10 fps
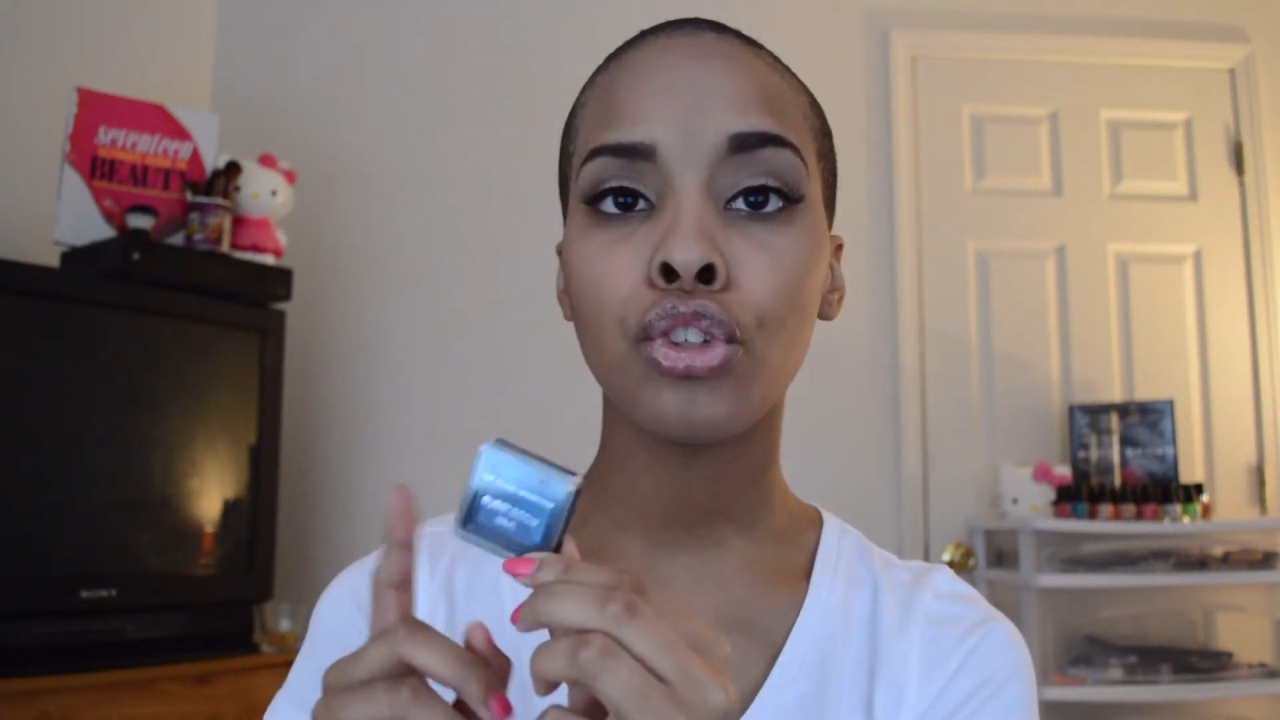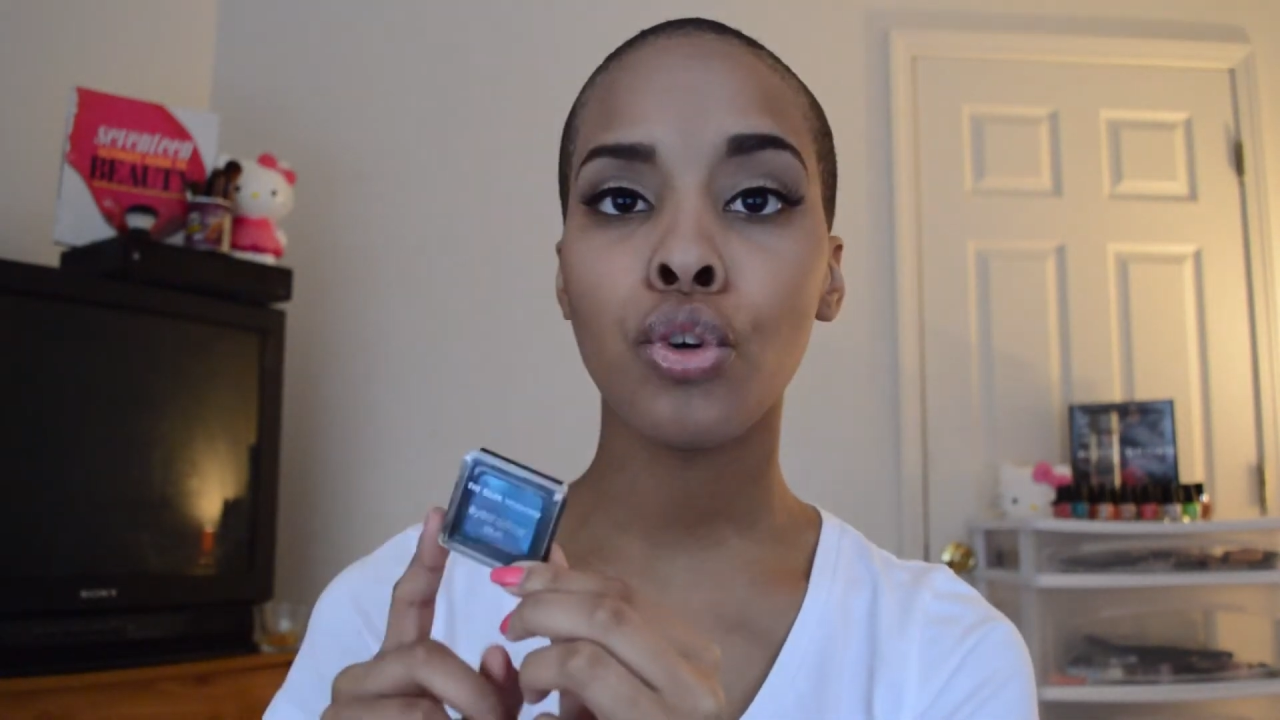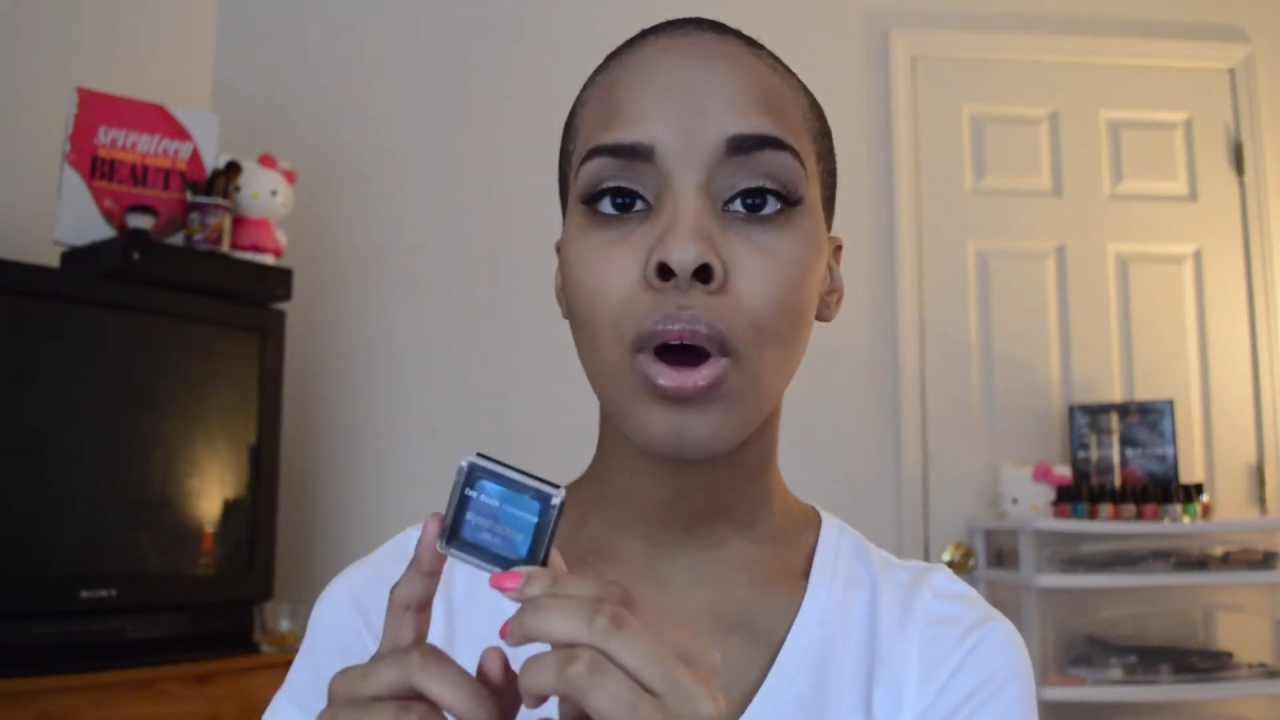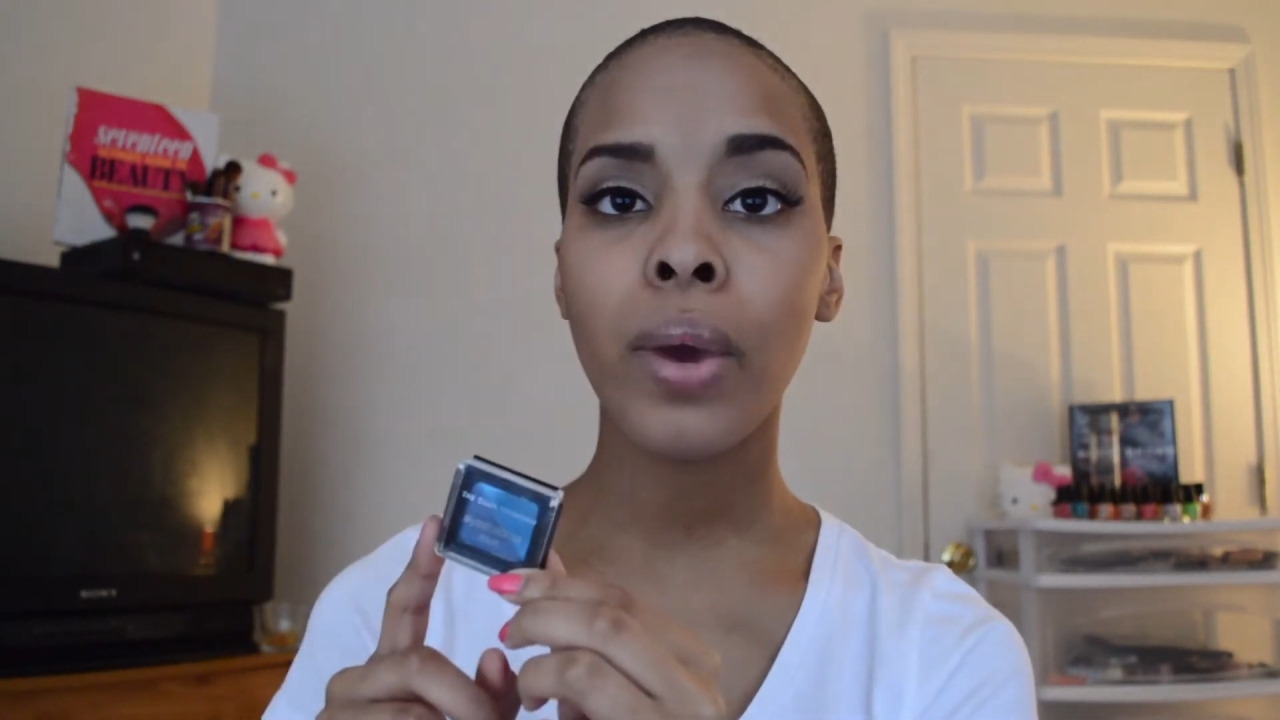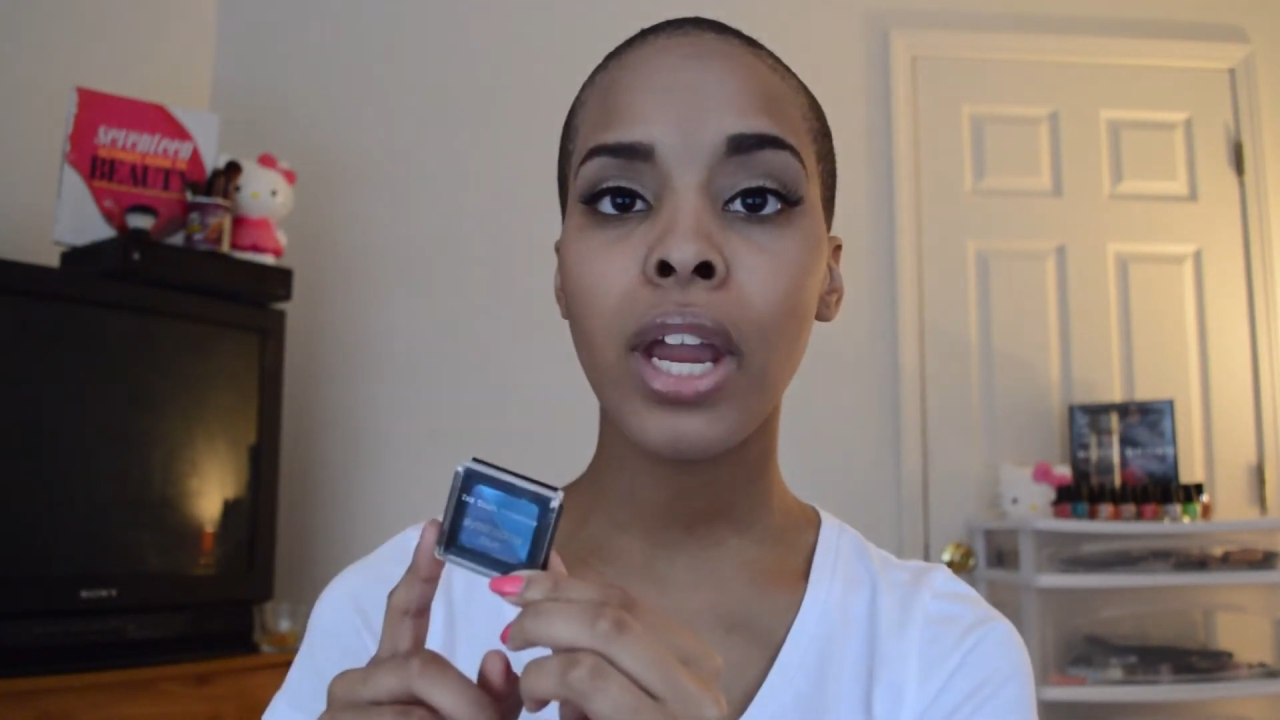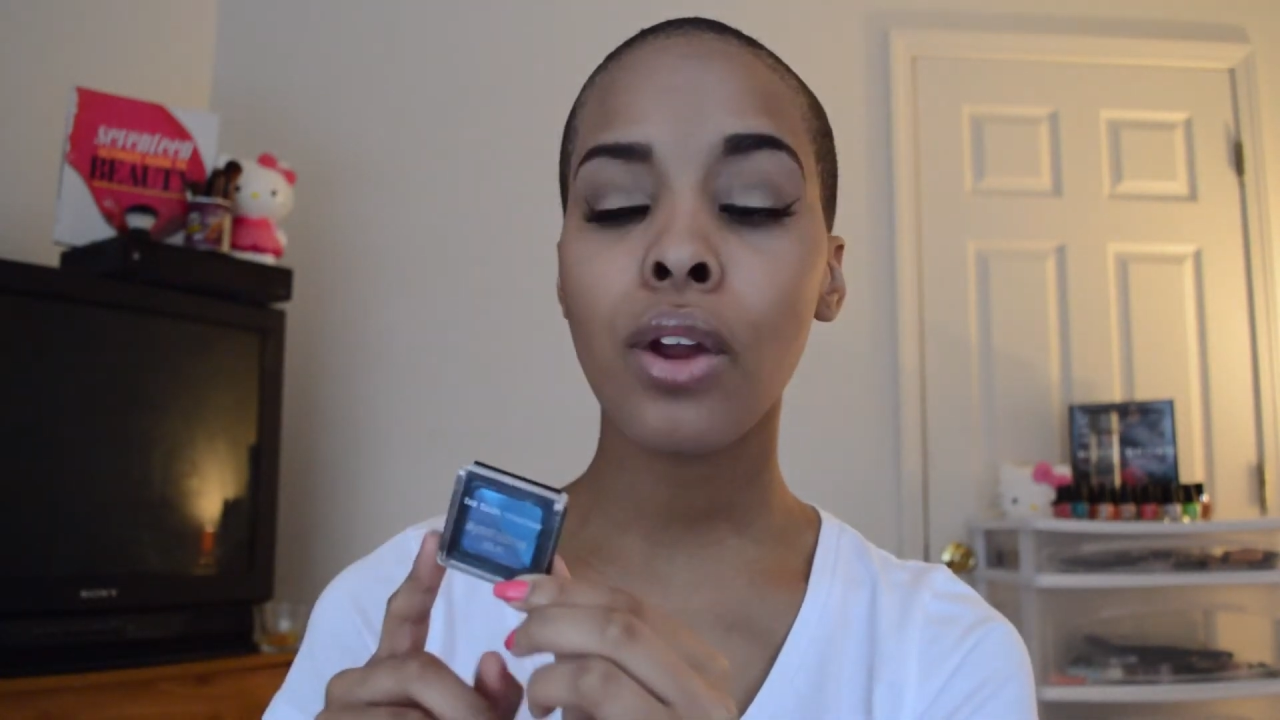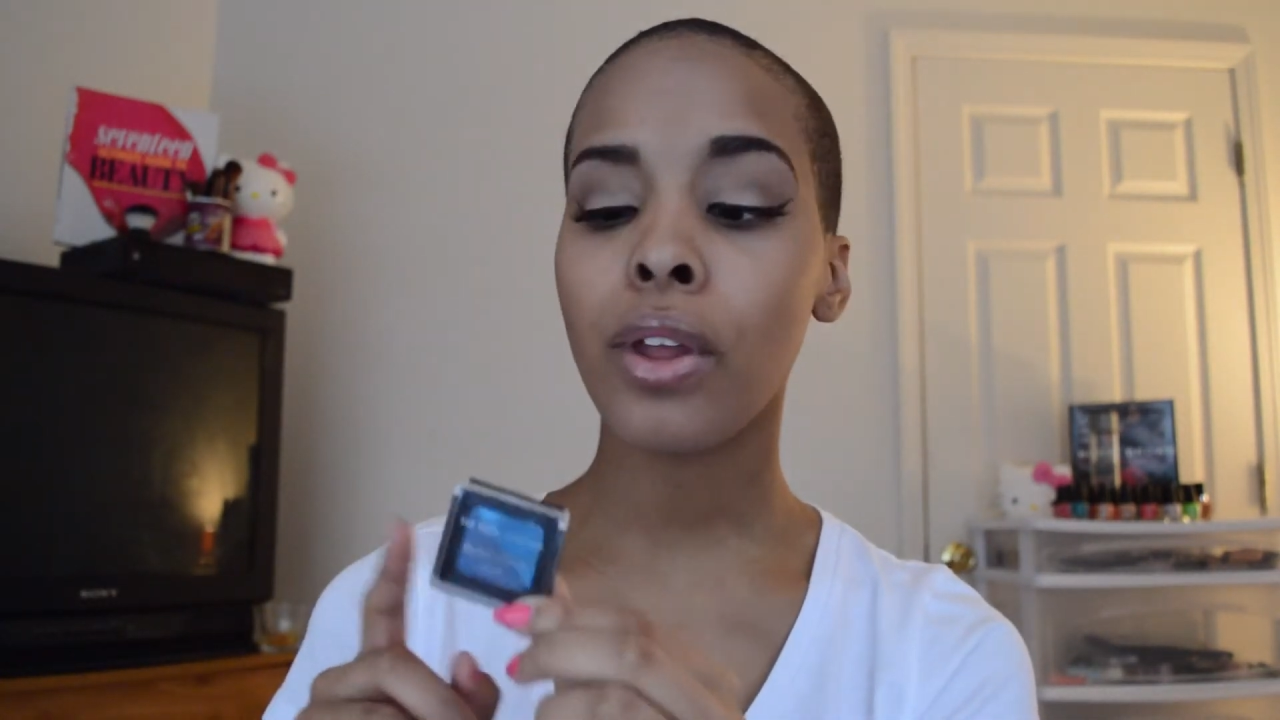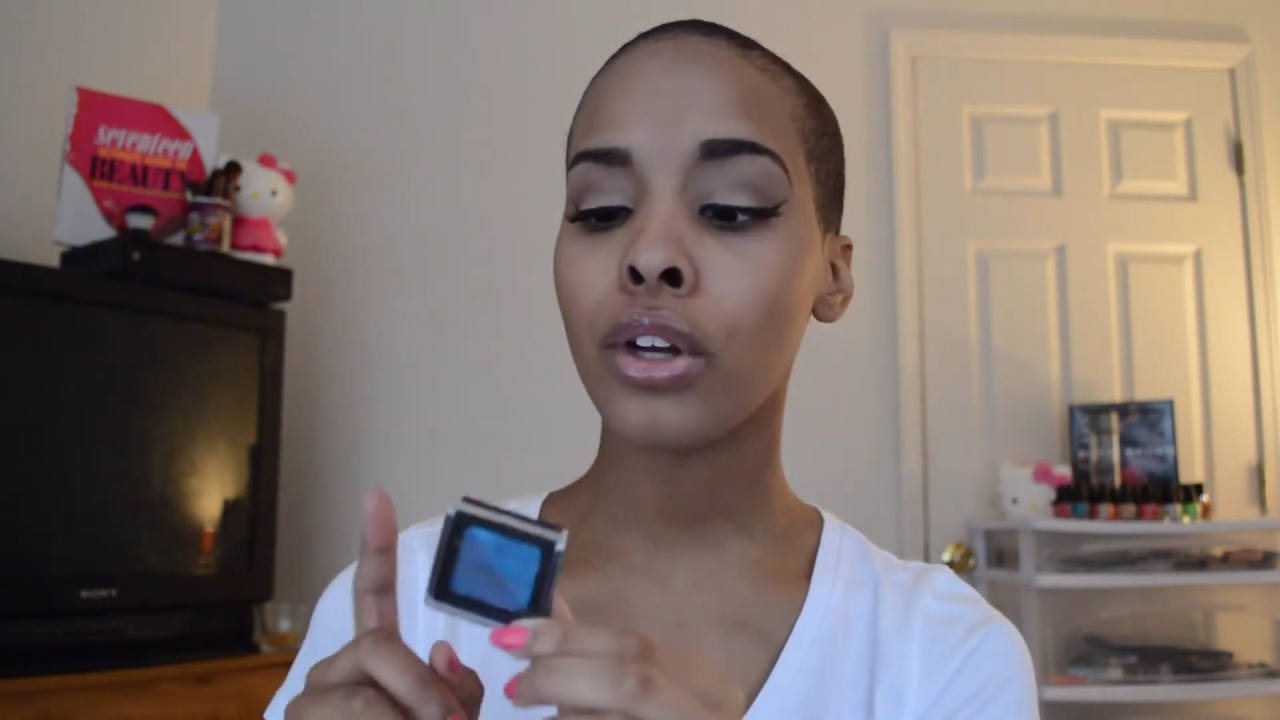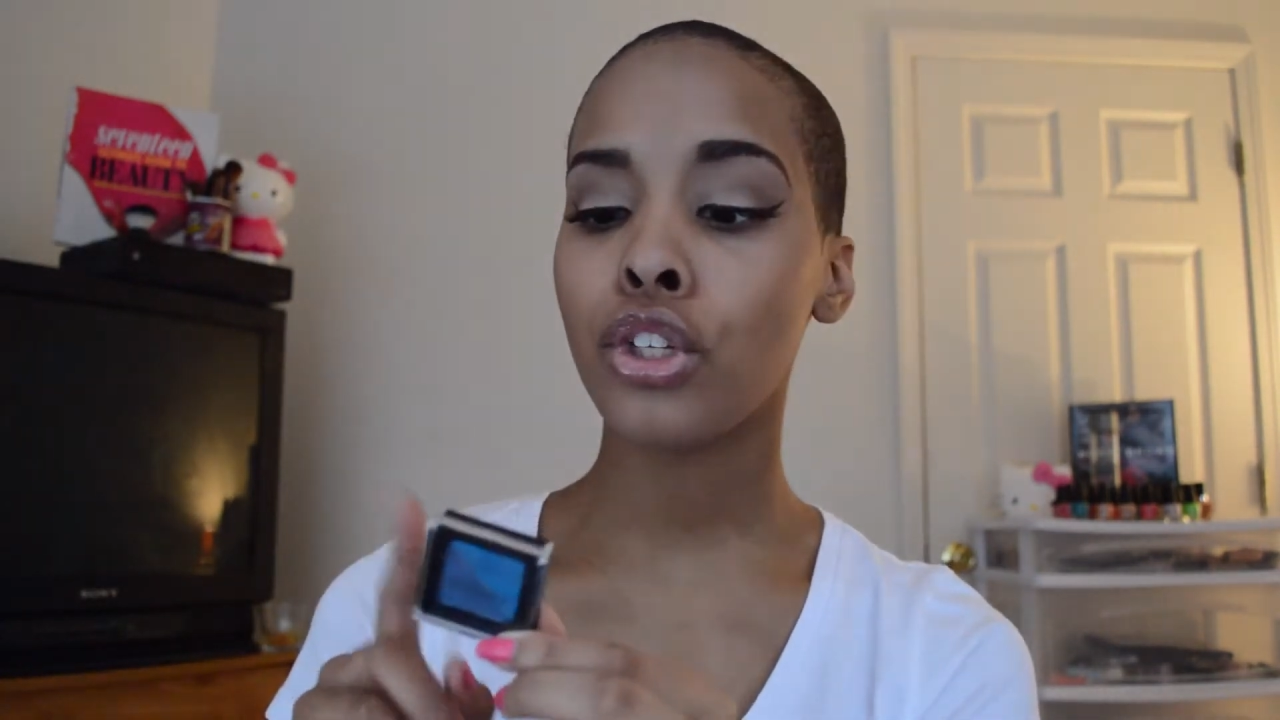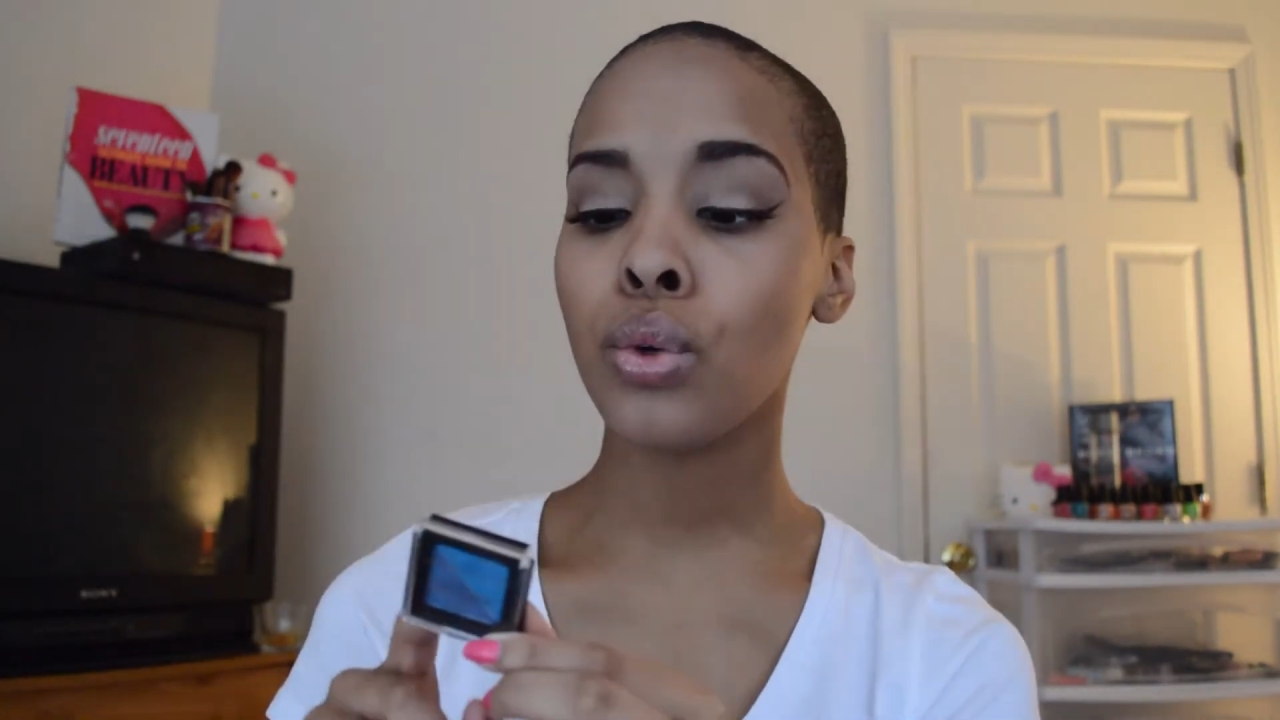duo here. There are